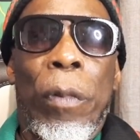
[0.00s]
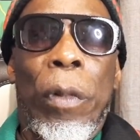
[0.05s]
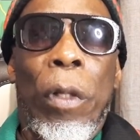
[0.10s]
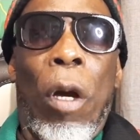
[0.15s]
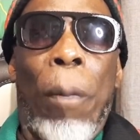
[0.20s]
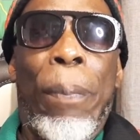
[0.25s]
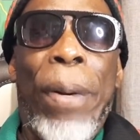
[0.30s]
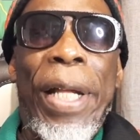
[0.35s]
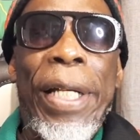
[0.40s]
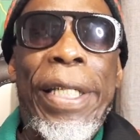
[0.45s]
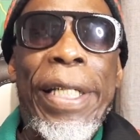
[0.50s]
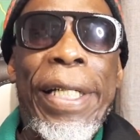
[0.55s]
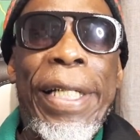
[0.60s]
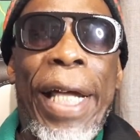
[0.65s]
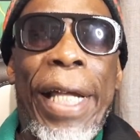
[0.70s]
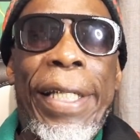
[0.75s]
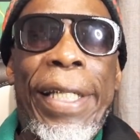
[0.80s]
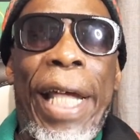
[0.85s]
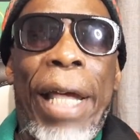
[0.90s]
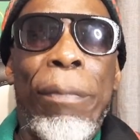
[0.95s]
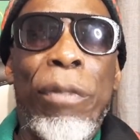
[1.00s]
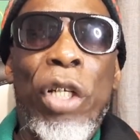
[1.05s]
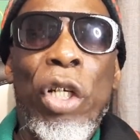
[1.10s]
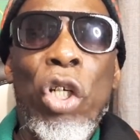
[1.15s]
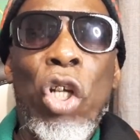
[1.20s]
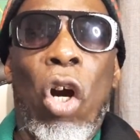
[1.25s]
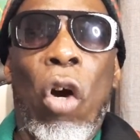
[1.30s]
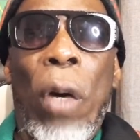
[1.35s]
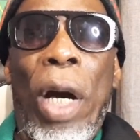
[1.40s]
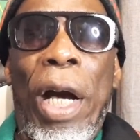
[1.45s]
Up until that time till
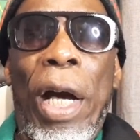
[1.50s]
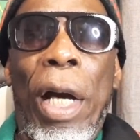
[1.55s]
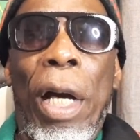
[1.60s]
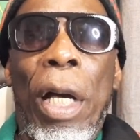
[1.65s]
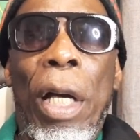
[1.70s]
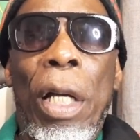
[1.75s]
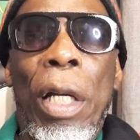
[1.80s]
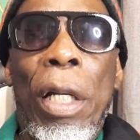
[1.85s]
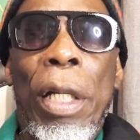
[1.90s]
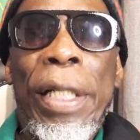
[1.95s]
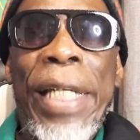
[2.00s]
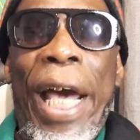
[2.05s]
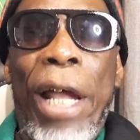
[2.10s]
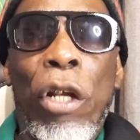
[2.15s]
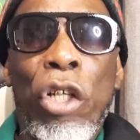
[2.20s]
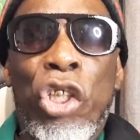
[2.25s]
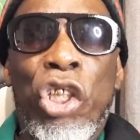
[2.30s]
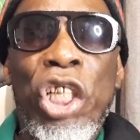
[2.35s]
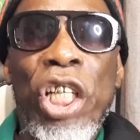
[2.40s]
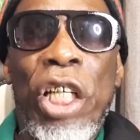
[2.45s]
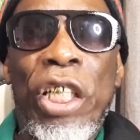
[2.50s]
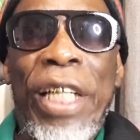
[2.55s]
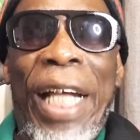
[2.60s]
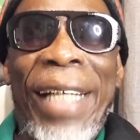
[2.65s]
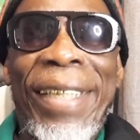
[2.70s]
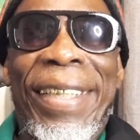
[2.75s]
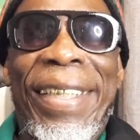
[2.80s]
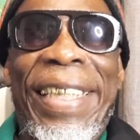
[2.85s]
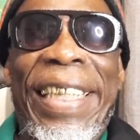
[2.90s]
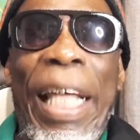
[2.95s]
now, that no change.
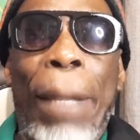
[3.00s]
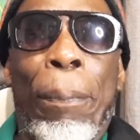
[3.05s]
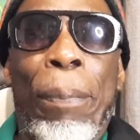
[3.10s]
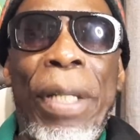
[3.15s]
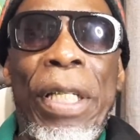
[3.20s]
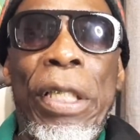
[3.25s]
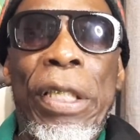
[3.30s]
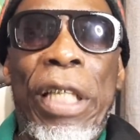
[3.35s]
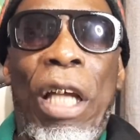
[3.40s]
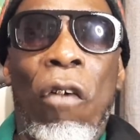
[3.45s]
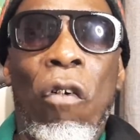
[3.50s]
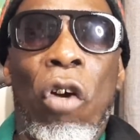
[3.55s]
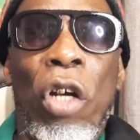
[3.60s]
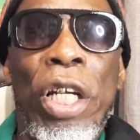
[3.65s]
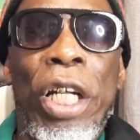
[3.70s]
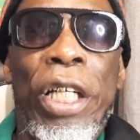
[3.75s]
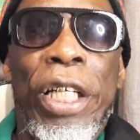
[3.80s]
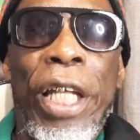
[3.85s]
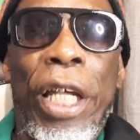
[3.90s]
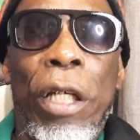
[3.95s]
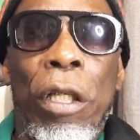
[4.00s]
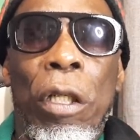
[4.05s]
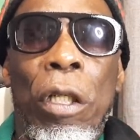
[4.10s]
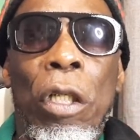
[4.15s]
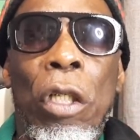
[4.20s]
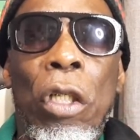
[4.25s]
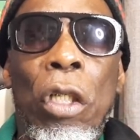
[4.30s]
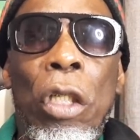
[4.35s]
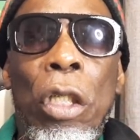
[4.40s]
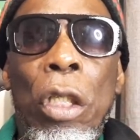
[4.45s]
A steppings around the thing.
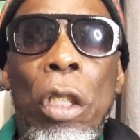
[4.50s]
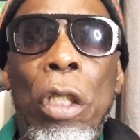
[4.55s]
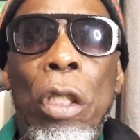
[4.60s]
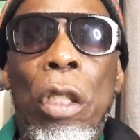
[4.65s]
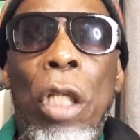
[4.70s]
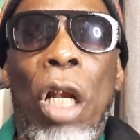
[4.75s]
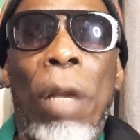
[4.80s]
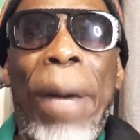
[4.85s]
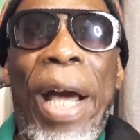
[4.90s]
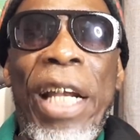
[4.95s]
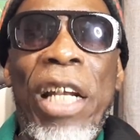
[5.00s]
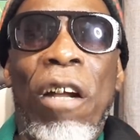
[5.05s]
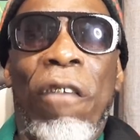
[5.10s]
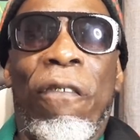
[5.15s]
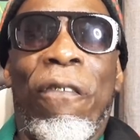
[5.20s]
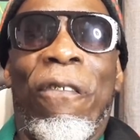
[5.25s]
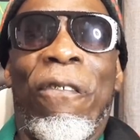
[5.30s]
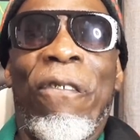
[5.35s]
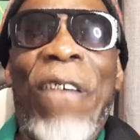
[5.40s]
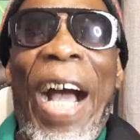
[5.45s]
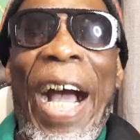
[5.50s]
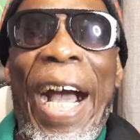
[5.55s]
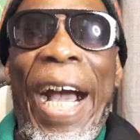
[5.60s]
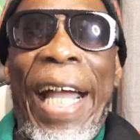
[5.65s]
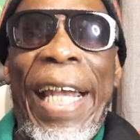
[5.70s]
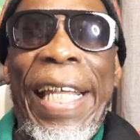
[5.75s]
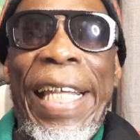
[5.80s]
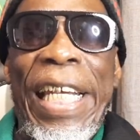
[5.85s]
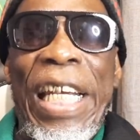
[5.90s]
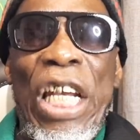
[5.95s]
So nobody no
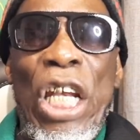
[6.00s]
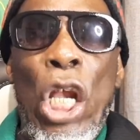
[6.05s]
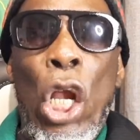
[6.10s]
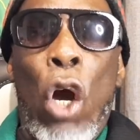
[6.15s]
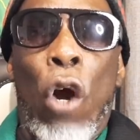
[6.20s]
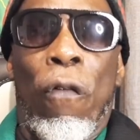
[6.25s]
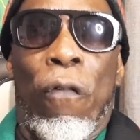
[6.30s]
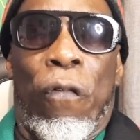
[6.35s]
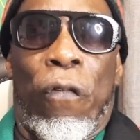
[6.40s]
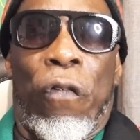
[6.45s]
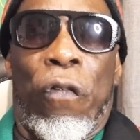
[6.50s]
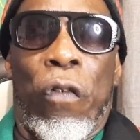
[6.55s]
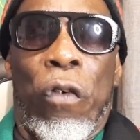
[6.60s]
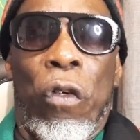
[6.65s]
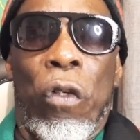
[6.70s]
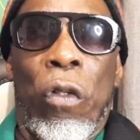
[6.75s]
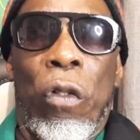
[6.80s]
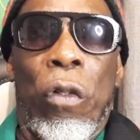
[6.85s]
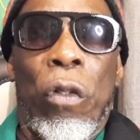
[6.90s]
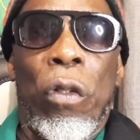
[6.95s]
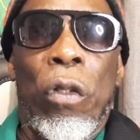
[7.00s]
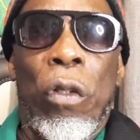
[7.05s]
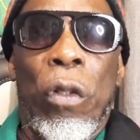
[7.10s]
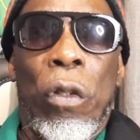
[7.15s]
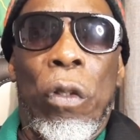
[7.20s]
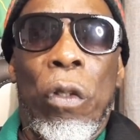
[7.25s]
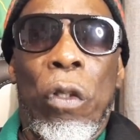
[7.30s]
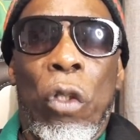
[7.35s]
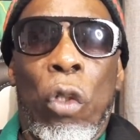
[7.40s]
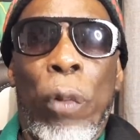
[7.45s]
fall in love
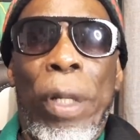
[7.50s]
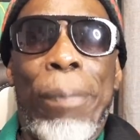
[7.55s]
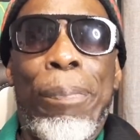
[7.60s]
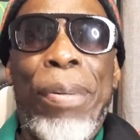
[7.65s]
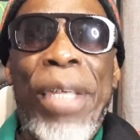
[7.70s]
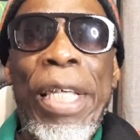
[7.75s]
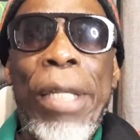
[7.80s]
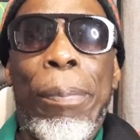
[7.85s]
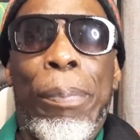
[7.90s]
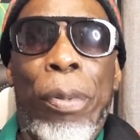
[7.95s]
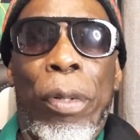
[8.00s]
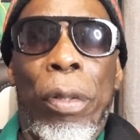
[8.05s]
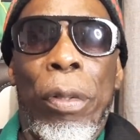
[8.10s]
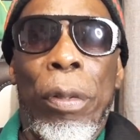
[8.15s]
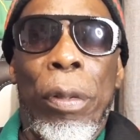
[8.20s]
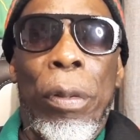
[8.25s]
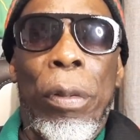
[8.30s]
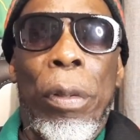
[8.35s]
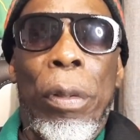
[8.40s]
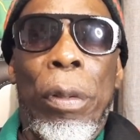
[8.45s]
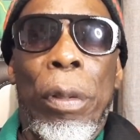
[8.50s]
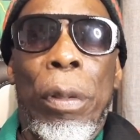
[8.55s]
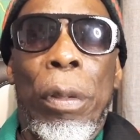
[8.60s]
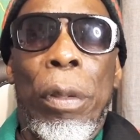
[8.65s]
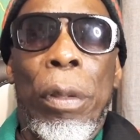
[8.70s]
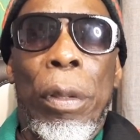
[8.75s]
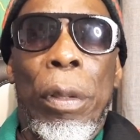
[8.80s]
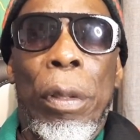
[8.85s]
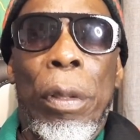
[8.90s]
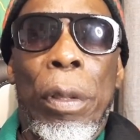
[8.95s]
with people.
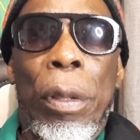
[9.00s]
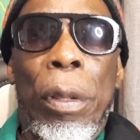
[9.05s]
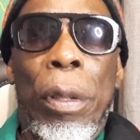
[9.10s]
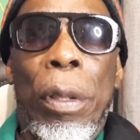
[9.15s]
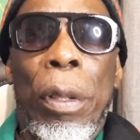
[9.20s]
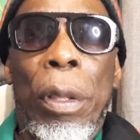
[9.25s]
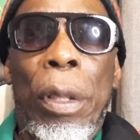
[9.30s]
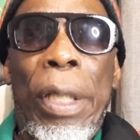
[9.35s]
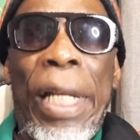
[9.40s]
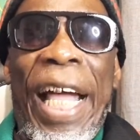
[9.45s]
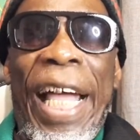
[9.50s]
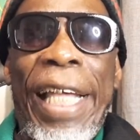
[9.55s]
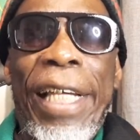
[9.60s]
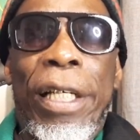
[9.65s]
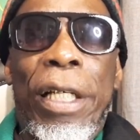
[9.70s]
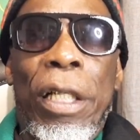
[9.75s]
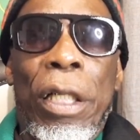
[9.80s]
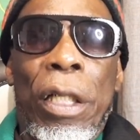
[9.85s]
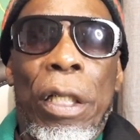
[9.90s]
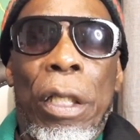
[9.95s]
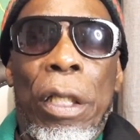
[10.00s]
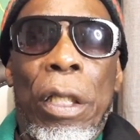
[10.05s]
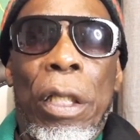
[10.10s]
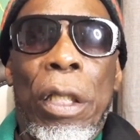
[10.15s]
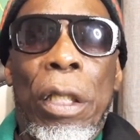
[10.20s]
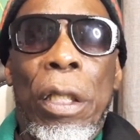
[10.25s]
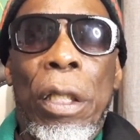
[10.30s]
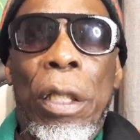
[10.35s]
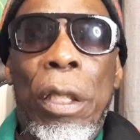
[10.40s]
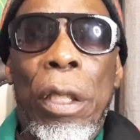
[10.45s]
Like,
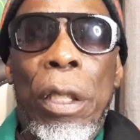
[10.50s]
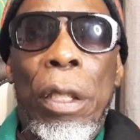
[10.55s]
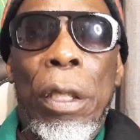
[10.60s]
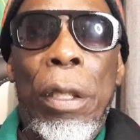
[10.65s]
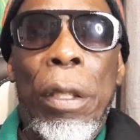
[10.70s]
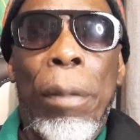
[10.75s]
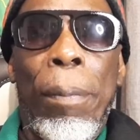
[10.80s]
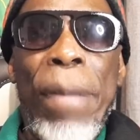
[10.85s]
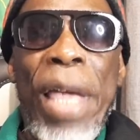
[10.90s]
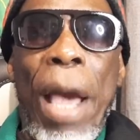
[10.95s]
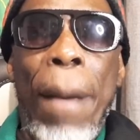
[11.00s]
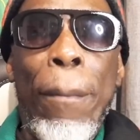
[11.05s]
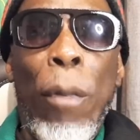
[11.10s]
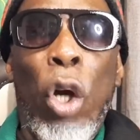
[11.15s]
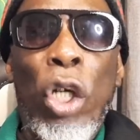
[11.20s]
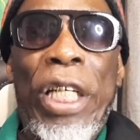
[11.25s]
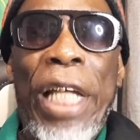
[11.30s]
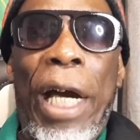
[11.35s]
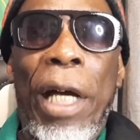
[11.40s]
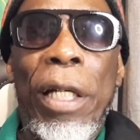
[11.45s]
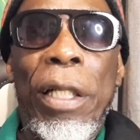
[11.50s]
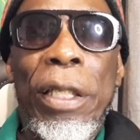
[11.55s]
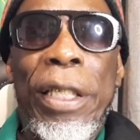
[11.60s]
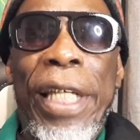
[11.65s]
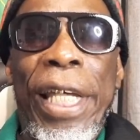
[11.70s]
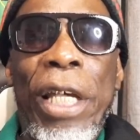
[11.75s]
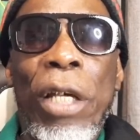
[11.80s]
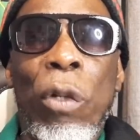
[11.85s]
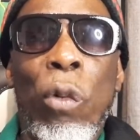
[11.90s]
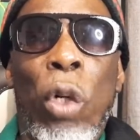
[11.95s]
me and Butter
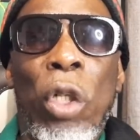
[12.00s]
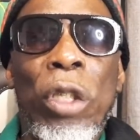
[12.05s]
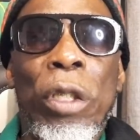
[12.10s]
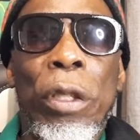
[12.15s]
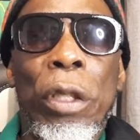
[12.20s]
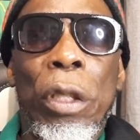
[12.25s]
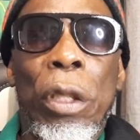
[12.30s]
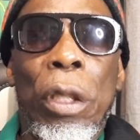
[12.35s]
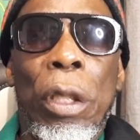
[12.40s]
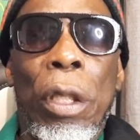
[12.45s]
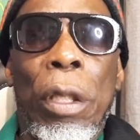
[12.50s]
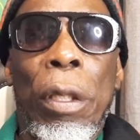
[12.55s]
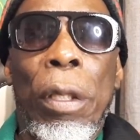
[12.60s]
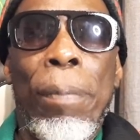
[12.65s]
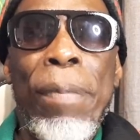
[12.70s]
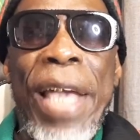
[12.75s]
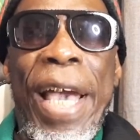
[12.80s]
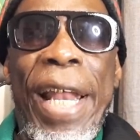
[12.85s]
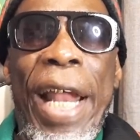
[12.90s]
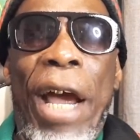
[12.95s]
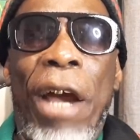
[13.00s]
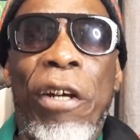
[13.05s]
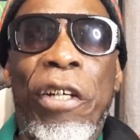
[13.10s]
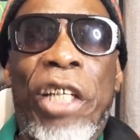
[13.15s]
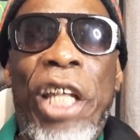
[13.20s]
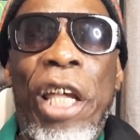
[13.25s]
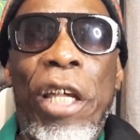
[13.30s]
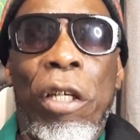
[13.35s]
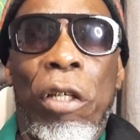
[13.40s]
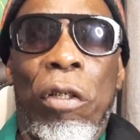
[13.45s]
thing was me and her
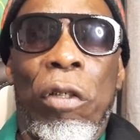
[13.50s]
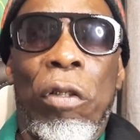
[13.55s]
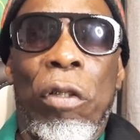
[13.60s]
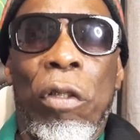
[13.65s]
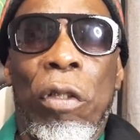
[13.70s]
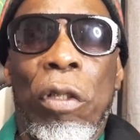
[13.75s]
thing.